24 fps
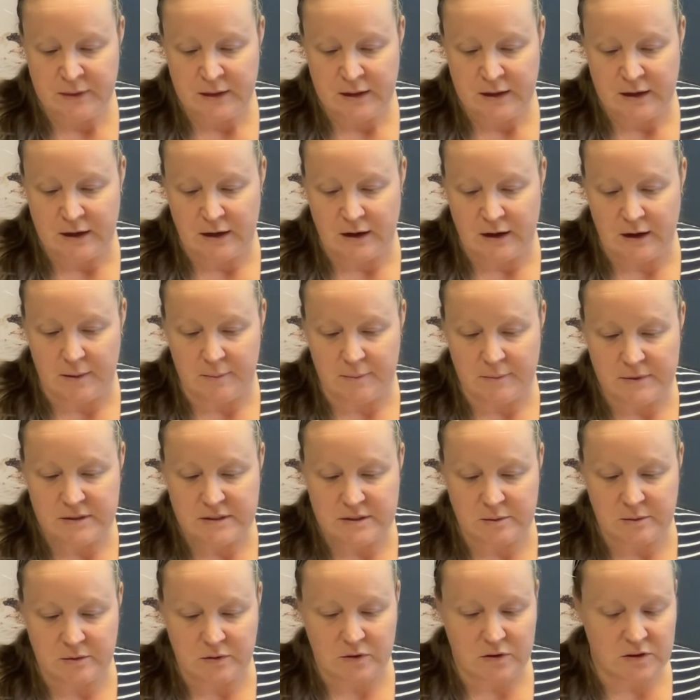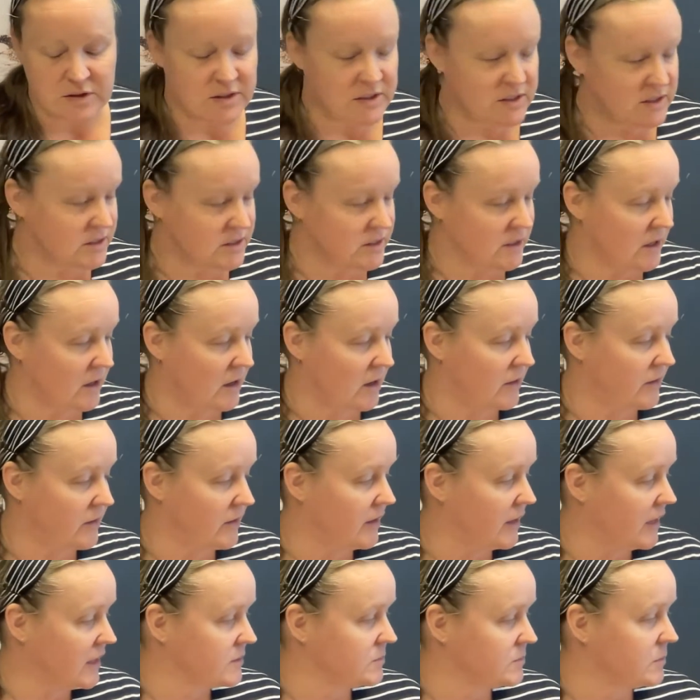So the
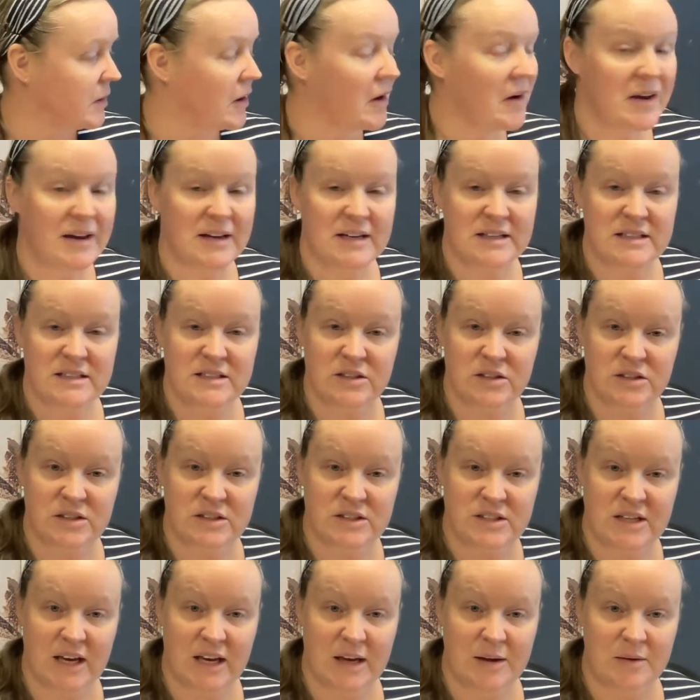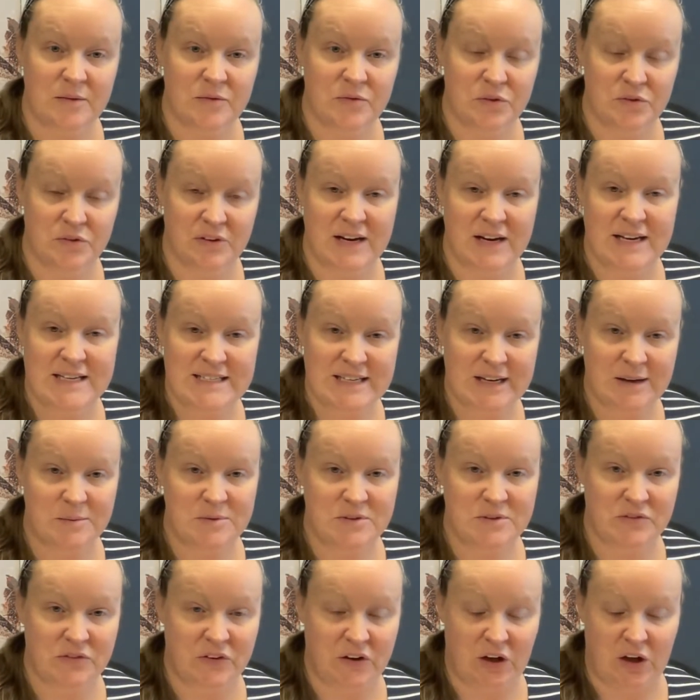next part is to 3 tips
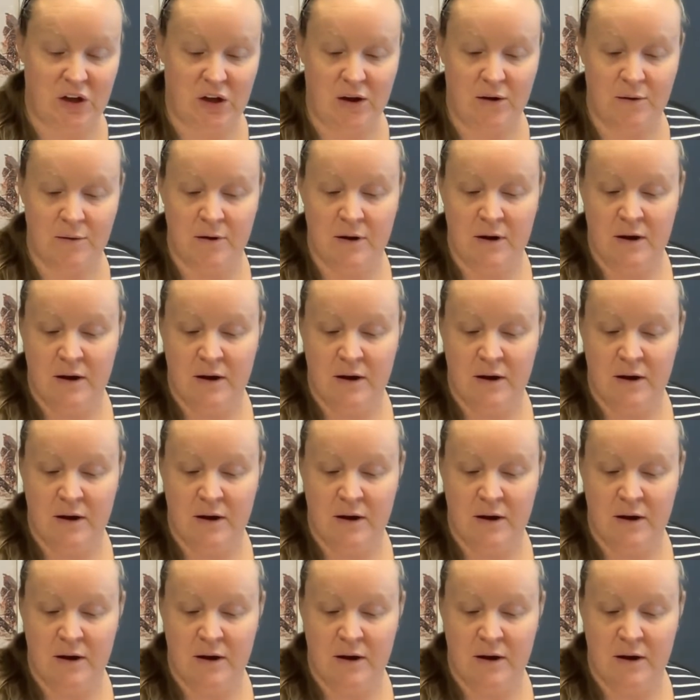for you